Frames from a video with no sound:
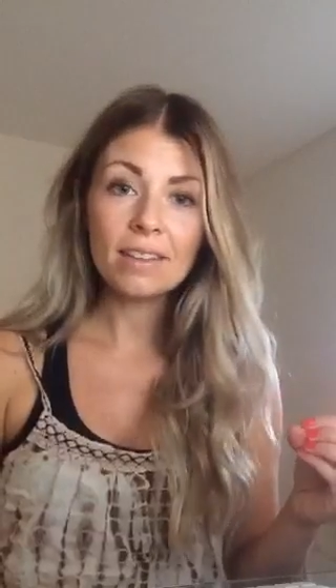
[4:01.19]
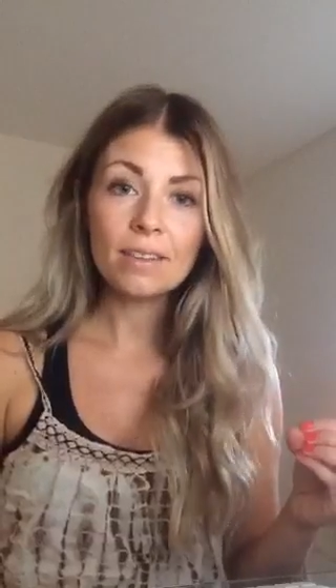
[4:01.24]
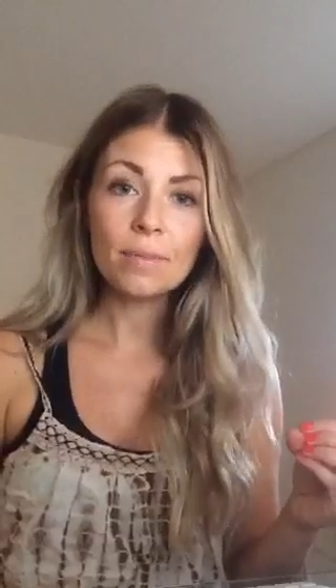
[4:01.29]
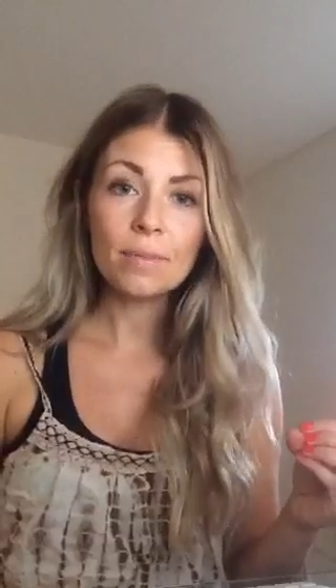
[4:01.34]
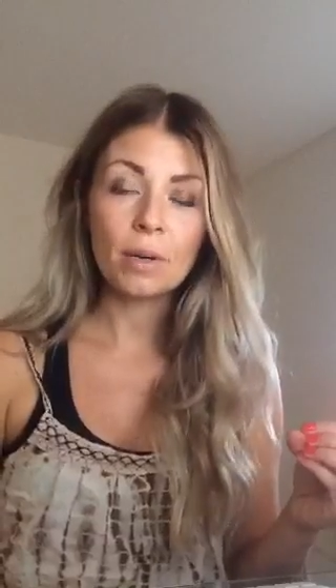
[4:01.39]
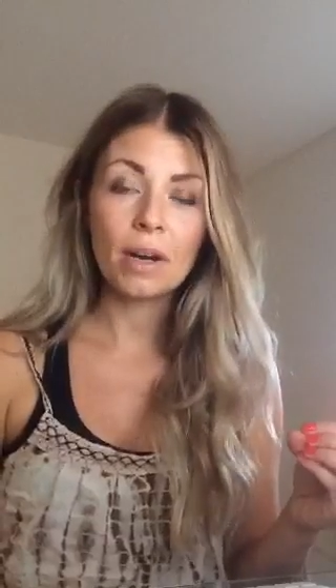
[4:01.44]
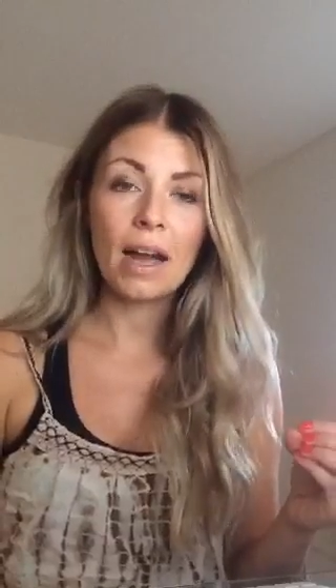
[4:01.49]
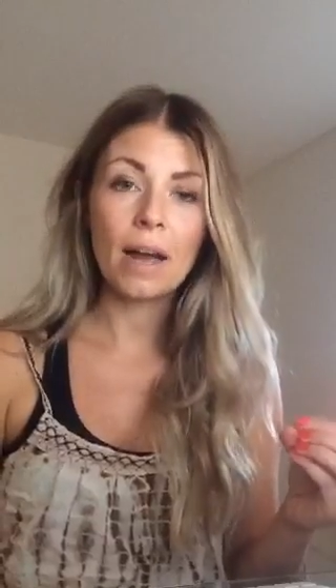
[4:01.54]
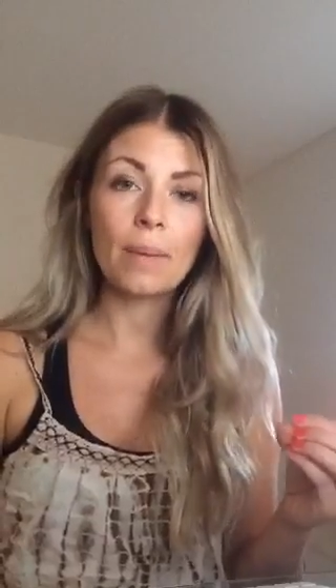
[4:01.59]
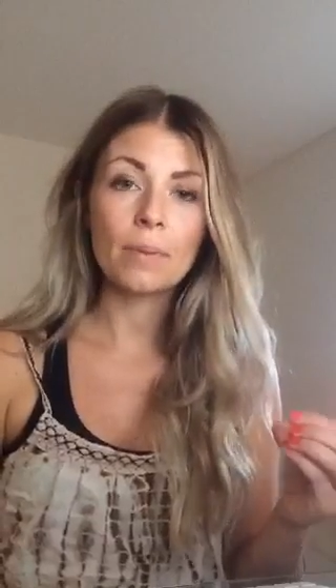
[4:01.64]

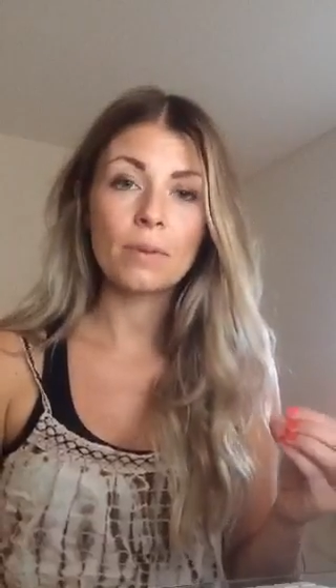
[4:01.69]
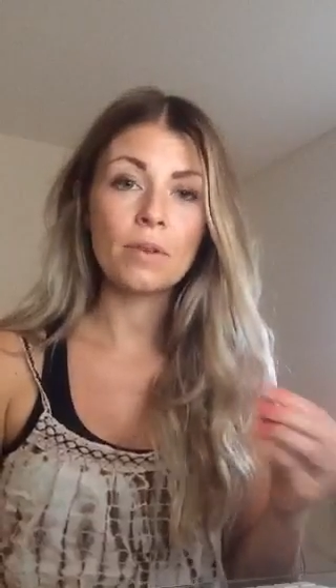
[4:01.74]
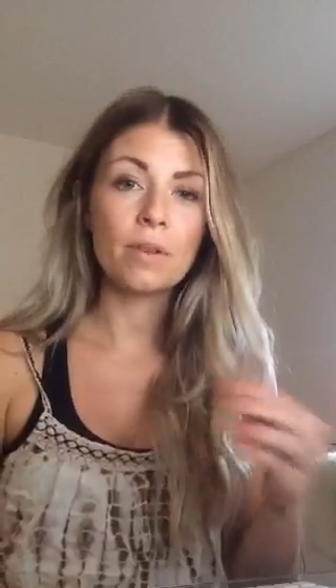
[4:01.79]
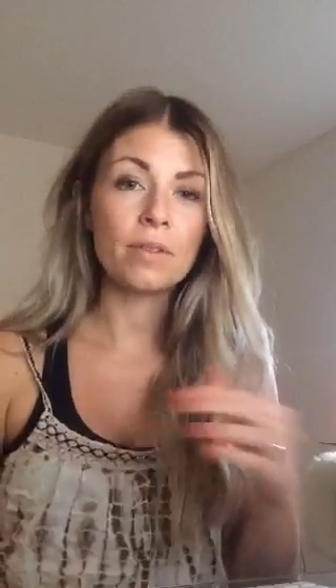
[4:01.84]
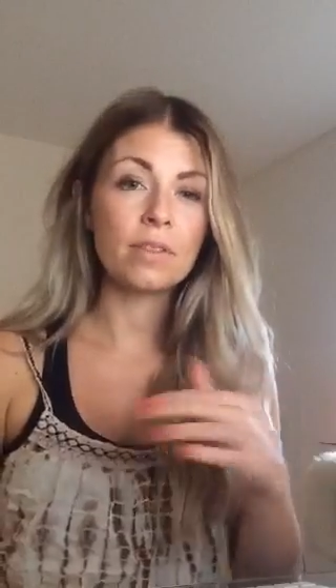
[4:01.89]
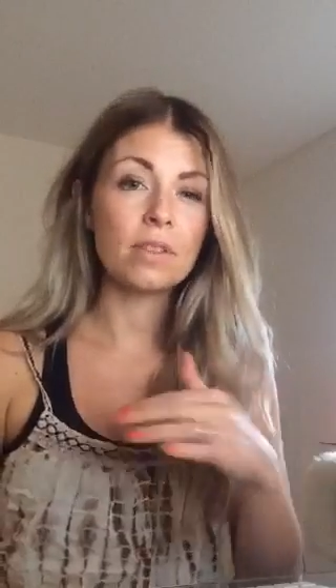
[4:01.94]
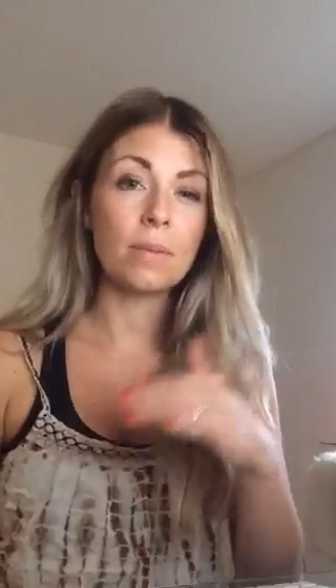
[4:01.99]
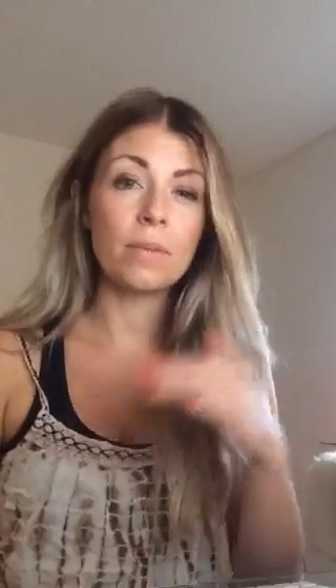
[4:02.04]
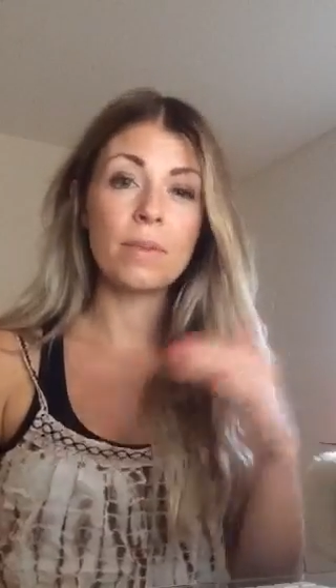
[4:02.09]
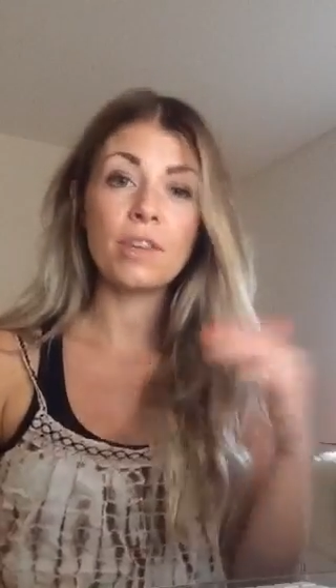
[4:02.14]
perhaps you have
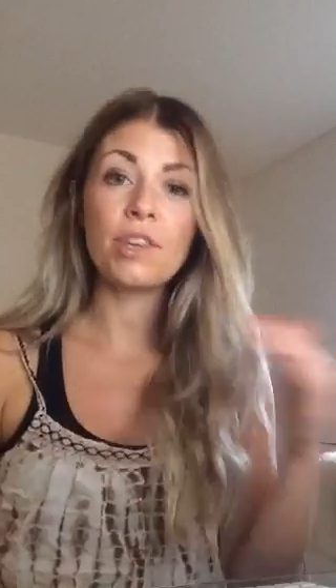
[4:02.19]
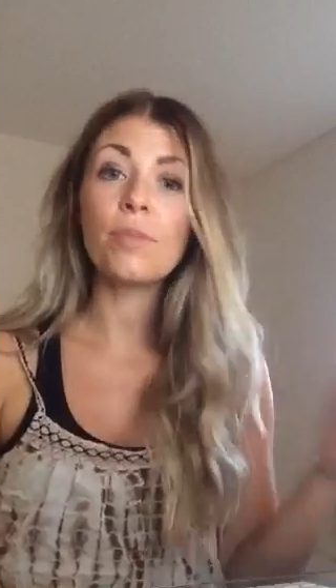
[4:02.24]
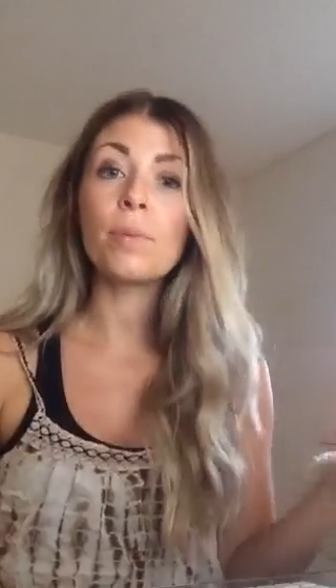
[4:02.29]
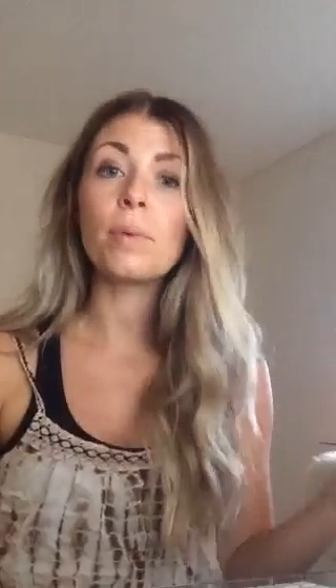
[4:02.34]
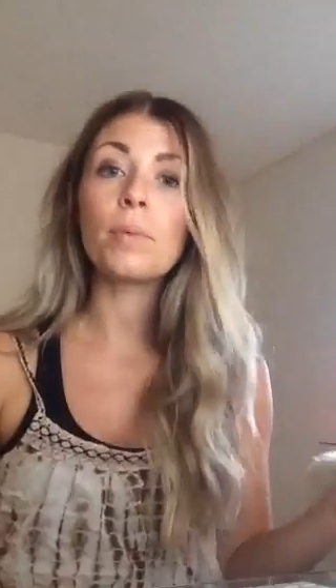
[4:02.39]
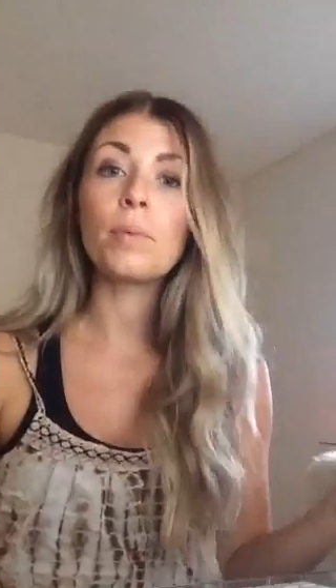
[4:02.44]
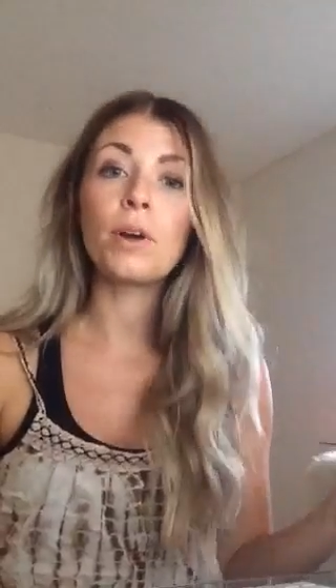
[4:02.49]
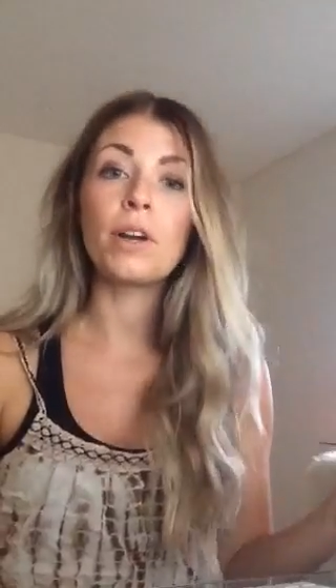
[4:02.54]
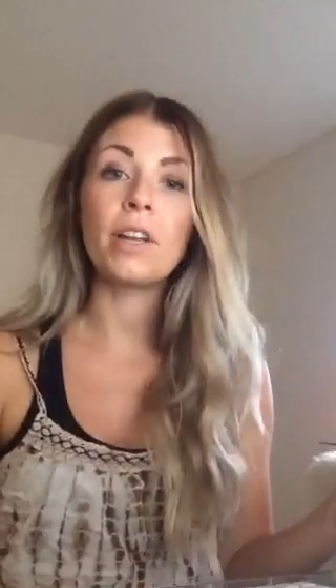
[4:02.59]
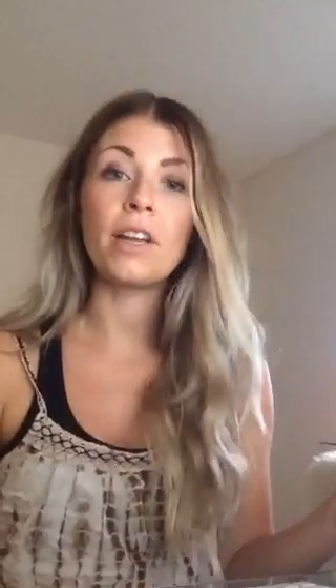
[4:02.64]
something you've
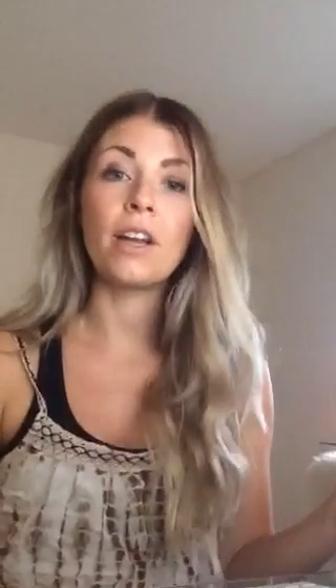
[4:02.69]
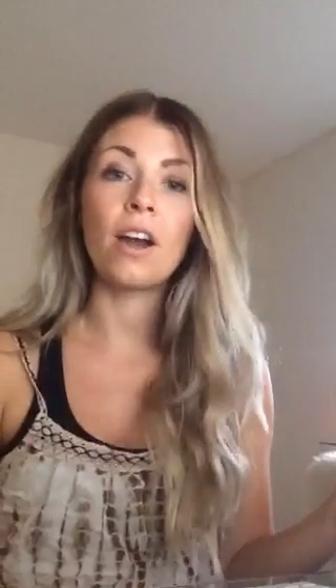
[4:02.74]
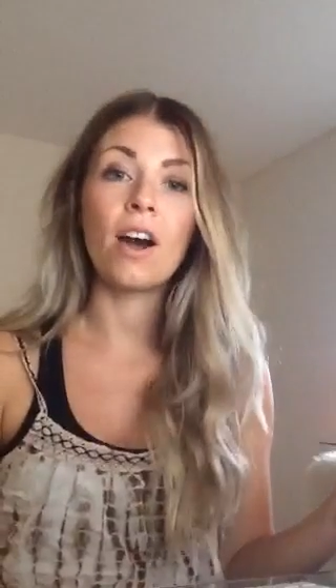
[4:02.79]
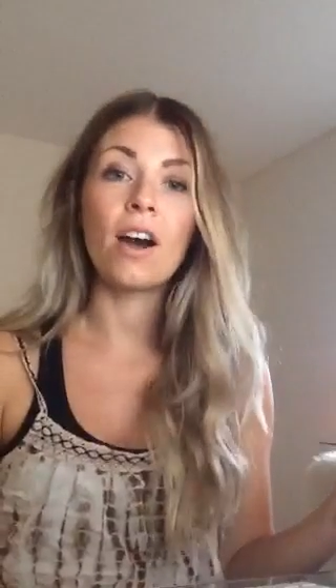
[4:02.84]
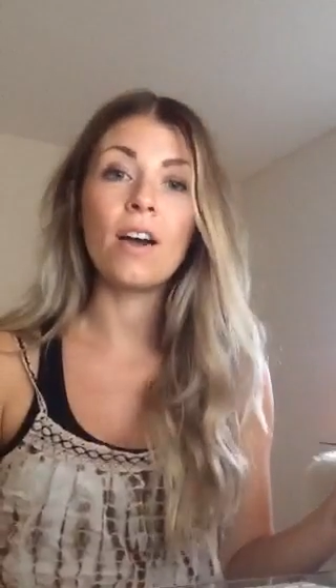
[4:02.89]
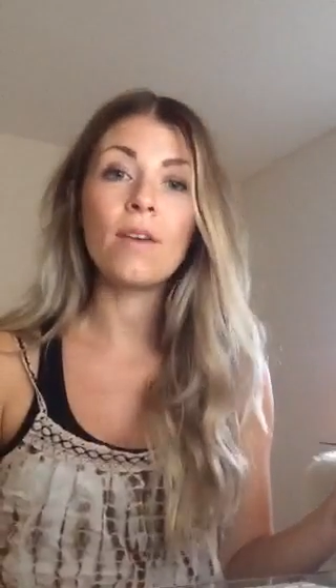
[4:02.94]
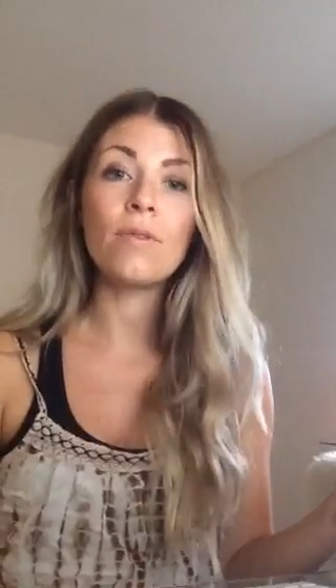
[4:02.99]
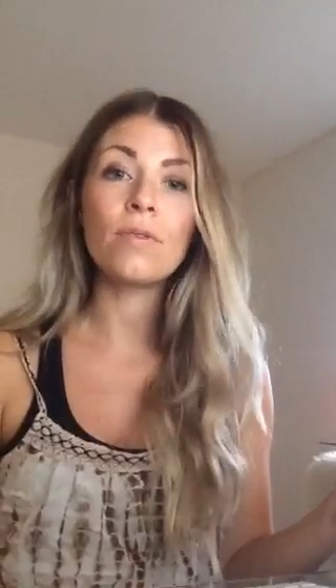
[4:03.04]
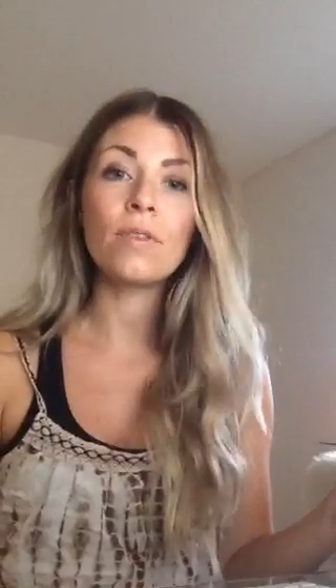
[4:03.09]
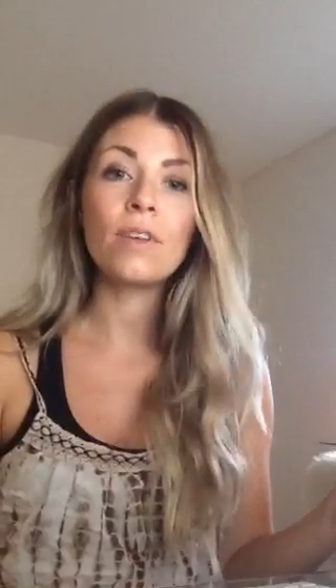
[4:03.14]
been putting
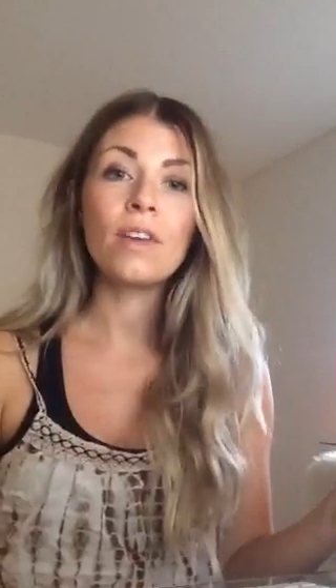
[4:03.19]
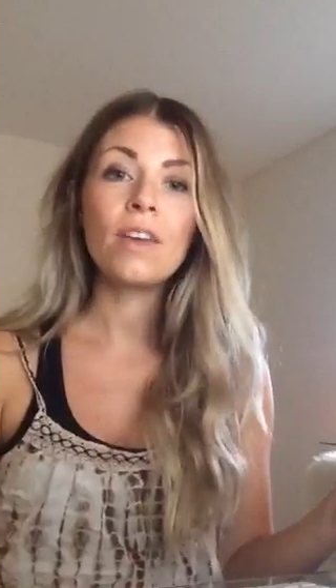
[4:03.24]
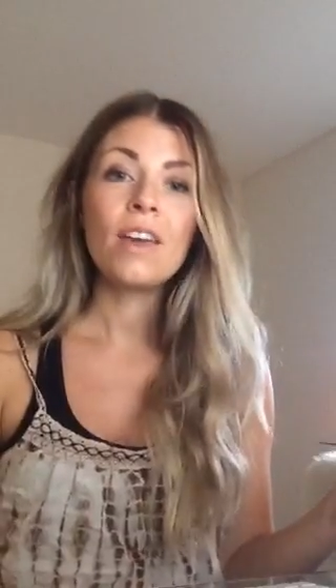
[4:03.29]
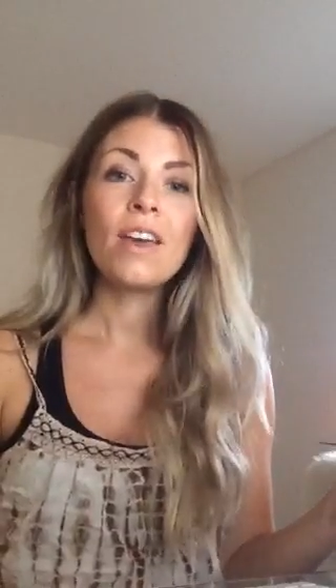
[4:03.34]
off,